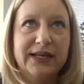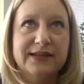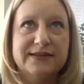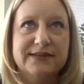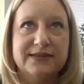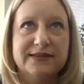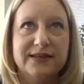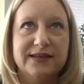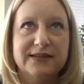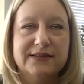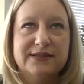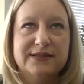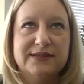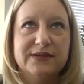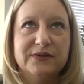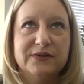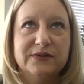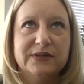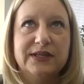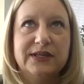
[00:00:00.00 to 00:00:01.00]
it's
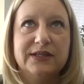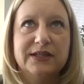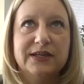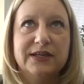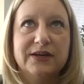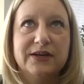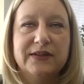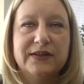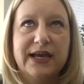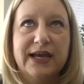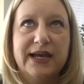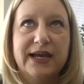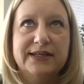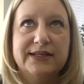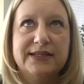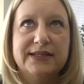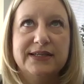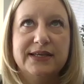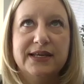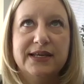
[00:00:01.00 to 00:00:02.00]
certainly clear
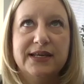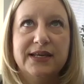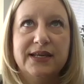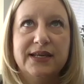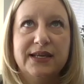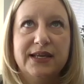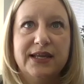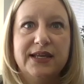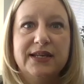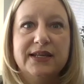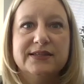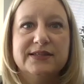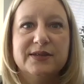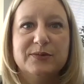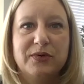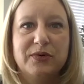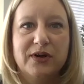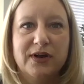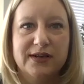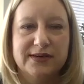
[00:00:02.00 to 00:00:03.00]
that it is a
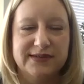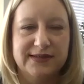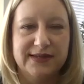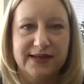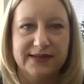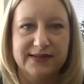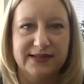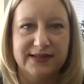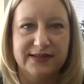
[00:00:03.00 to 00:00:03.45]
process.